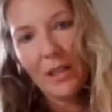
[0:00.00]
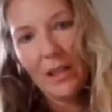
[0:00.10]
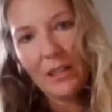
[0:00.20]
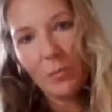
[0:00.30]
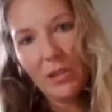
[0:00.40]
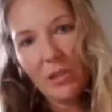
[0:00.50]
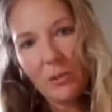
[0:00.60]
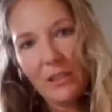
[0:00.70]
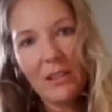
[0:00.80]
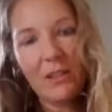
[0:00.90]
and in
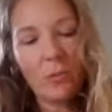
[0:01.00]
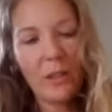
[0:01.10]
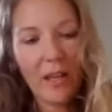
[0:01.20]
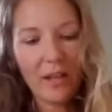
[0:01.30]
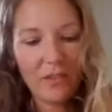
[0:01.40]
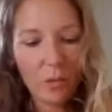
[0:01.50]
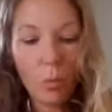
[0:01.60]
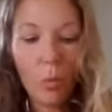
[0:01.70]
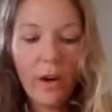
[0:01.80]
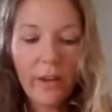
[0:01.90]
between here we have
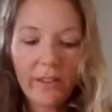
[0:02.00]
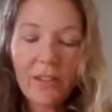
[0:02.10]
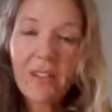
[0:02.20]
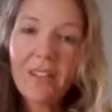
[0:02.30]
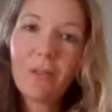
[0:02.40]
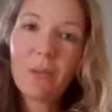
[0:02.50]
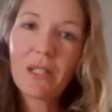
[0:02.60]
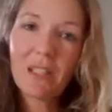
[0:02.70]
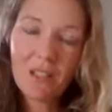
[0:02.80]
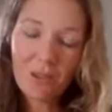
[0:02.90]
some water that we
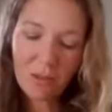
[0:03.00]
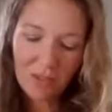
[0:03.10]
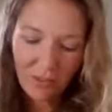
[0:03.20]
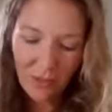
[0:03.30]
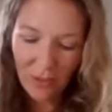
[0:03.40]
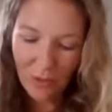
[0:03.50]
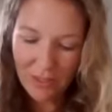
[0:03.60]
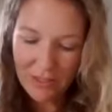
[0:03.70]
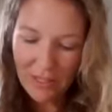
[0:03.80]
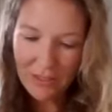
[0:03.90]
can use
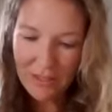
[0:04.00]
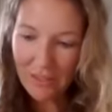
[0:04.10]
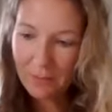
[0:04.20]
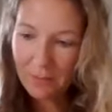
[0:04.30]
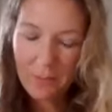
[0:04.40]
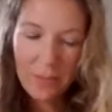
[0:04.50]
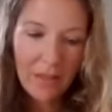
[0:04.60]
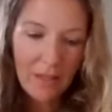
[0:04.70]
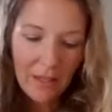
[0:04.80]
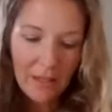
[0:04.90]
for testing,
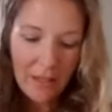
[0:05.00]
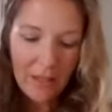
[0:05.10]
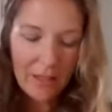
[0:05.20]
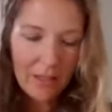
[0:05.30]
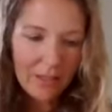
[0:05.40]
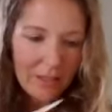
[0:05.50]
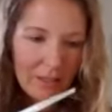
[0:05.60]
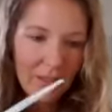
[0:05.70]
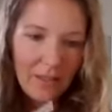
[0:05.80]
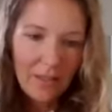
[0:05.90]
and